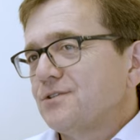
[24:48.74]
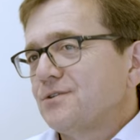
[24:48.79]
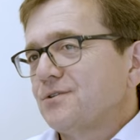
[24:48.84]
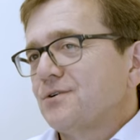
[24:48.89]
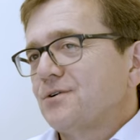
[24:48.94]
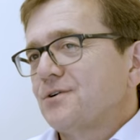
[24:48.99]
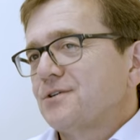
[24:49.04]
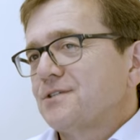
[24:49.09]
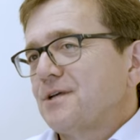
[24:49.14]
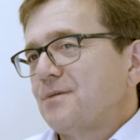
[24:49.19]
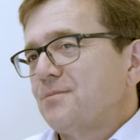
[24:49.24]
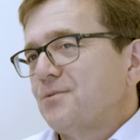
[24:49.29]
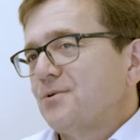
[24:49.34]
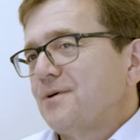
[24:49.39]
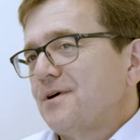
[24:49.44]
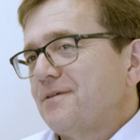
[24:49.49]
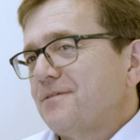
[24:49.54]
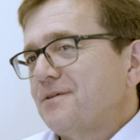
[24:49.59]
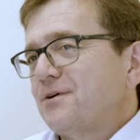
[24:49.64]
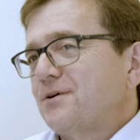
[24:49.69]
and there are some who
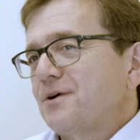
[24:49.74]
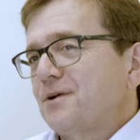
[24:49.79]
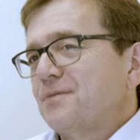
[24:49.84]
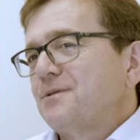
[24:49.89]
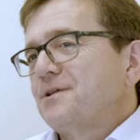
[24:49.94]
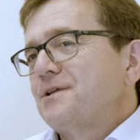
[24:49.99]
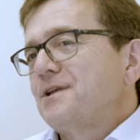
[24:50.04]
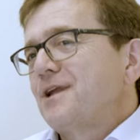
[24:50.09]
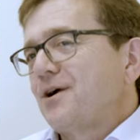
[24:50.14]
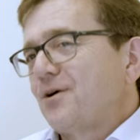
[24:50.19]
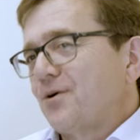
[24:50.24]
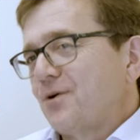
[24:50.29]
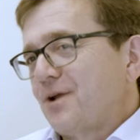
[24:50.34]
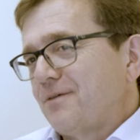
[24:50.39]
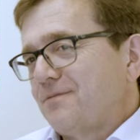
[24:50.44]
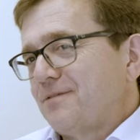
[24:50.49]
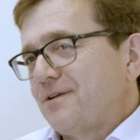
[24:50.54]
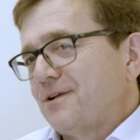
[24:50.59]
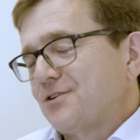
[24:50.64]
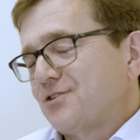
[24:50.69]
have incredibly narrow
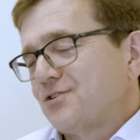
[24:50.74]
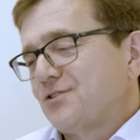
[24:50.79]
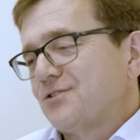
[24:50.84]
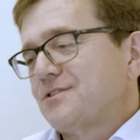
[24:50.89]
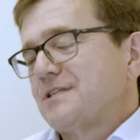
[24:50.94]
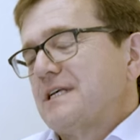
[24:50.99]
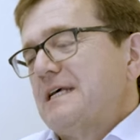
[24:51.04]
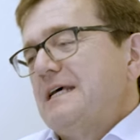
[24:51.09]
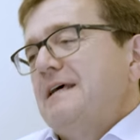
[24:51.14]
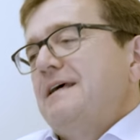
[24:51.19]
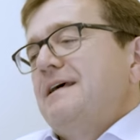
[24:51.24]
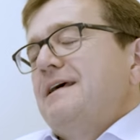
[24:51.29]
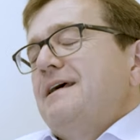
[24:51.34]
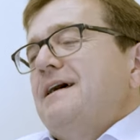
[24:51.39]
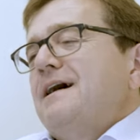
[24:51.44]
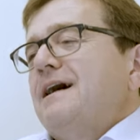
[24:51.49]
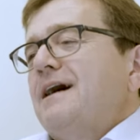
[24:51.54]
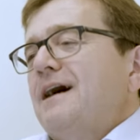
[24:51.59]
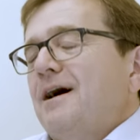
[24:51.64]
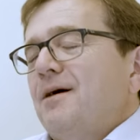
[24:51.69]
definitions.
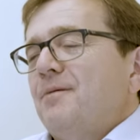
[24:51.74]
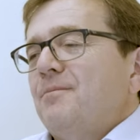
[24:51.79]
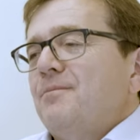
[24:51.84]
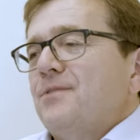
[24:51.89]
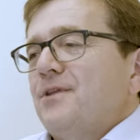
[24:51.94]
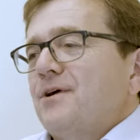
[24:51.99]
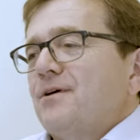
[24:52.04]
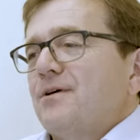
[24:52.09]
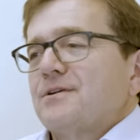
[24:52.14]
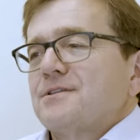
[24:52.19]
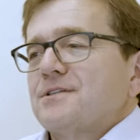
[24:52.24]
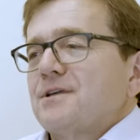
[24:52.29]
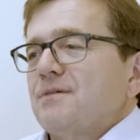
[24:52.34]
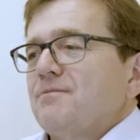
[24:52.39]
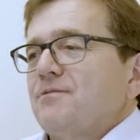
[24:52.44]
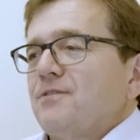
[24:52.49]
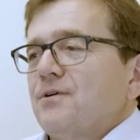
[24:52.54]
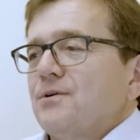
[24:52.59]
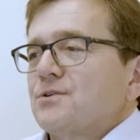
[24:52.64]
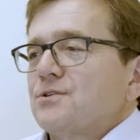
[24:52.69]
There are
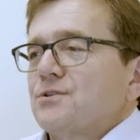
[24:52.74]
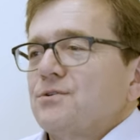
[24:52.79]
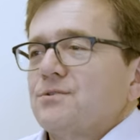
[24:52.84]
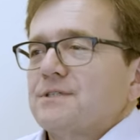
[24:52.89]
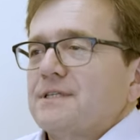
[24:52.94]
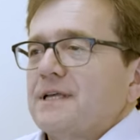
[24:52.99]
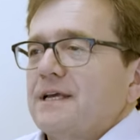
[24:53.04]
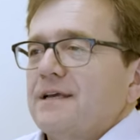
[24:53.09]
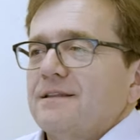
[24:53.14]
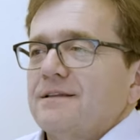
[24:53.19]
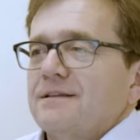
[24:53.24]
some folks who say